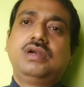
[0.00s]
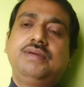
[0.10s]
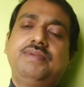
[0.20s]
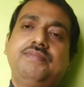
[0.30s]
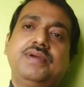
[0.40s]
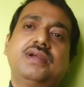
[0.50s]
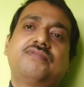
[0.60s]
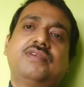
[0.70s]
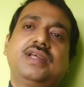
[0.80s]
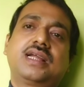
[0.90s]
prepared
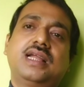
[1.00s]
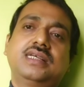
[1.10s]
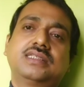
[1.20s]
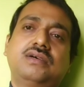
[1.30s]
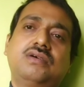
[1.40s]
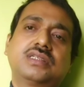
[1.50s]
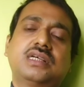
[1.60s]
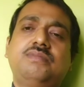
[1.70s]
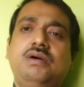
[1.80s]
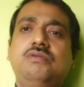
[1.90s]
for a class, or
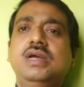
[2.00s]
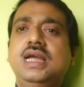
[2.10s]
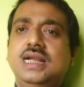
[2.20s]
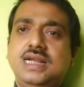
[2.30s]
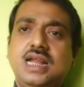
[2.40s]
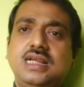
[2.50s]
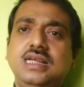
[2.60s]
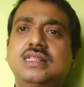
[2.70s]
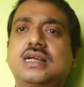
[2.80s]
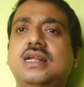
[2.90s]
somehow
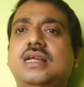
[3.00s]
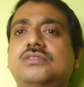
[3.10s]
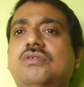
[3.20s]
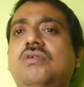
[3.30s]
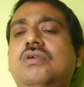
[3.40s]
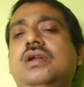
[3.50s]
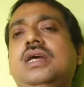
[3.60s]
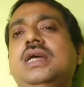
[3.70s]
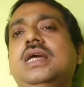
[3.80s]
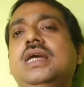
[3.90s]
dragging the class on,
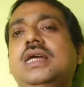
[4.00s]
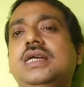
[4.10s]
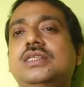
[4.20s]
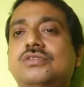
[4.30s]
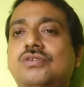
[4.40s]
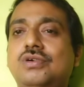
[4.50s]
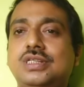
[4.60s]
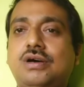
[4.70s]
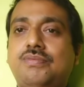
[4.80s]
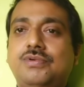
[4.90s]
is not
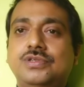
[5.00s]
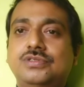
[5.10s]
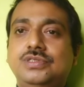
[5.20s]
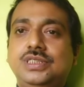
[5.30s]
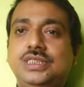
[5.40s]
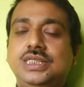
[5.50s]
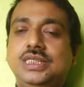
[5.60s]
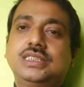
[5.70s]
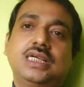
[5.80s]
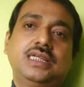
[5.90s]
the opportunity,
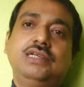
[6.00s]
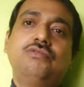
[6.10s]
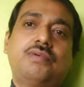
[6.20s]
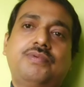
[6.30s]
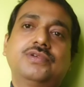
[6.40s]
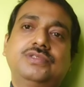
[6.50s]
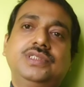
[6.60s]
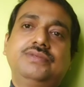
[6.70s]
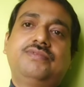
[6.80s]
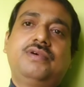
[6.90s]
is a new
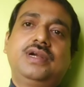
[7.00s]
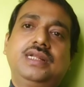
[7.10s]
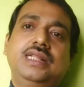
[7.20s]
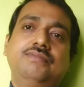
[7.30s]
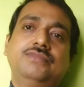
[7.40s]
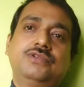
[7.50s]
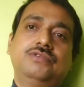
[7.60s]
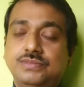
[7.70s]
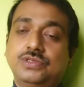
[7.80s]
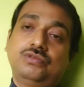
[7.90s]
opportunity for them
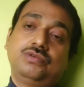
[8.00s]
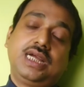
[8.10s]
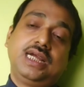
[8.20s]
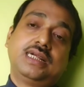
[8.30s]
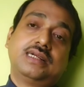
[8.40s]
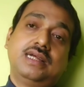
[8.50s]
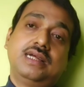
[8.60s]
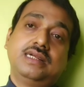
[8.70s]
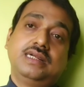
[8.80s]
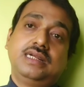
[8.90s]
to get
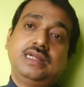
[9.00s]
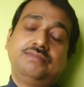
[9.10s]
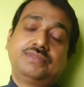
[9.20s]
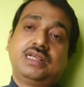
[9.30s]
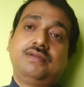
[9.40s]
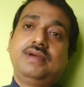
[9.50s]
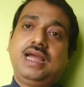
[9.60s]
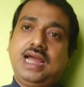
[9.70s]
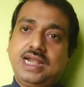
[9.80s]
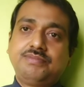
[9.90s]
and himself
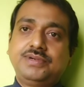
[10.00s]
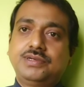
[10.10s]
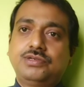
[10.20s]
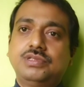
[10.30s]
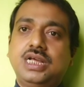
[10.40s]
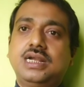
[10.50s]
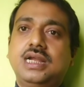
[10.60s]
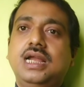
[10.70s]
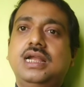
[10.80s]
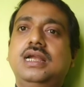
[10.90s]
adapted to that
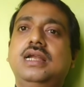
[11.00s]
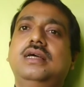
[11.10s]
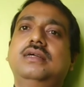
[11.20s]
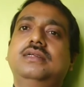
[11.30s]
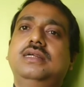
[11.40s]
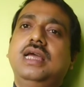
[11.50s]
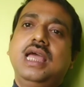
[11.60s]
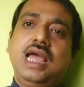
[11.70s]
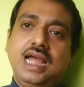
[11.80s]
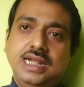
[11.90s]

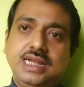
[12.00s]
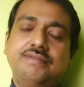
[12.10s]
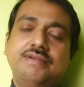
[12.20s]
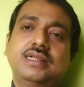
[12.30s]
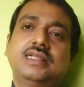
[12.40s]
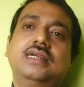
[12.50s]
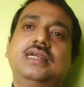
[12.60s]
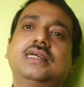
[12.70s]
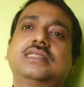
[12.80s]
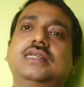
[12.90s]
and deliver that
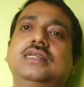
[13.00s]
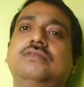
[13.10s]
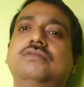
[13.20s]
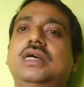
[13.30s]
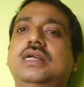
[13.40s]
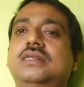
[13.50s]
lecture into that